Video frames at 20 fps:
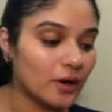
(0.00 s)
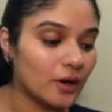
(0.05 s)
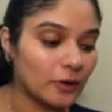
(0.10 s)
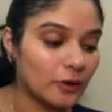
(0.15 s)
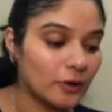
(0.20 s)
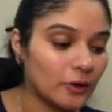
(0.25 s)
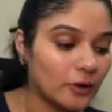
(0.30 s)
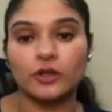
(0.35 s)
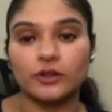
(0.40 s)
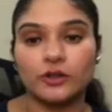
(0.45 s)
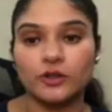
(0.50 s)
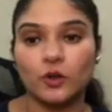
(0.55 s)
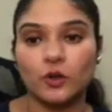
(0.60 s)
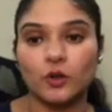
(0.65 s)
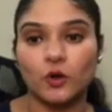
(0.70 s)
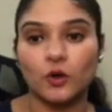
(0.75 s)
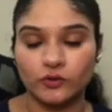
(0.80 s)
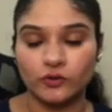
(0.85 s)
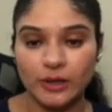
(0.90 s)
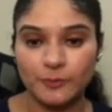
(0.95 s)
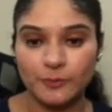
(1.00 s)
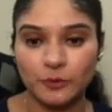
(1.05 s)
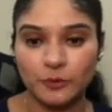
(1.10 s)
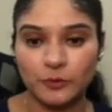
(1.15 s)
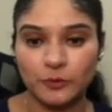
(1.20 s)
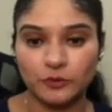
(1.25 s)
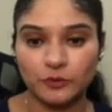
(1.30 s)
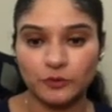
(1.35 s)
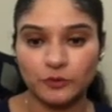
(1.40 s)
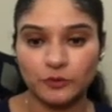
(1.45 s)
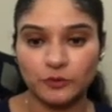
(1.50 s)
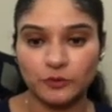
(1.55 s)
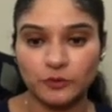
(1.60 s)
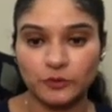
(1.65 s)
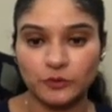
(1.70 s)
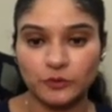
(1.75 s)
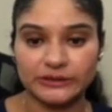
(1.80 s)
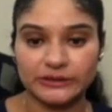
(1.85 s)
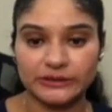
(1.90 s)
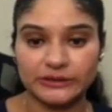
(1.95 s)
for the Oswald process is all the
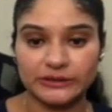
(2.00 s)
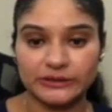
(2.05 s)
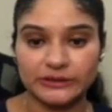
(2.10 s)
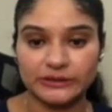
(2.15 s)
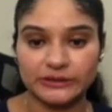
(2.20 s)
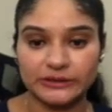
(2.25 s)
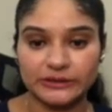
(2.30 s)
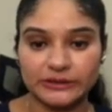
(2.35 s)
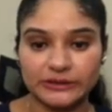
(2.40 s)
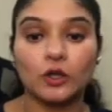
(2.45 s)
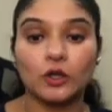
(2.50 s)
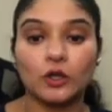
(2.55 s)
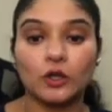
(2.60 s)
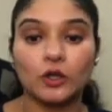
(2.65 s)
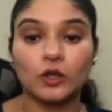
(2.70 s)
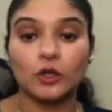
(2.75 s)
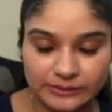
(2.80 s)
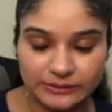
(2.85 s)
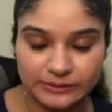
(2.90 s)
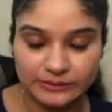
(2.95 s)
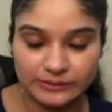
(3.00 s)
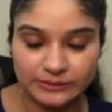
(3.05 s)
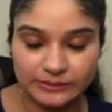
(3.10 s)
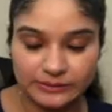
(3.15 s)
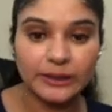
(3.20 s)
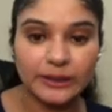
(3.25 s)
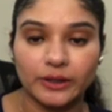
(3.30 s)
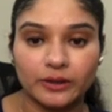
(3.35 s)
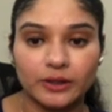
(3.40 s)
equations. Very important.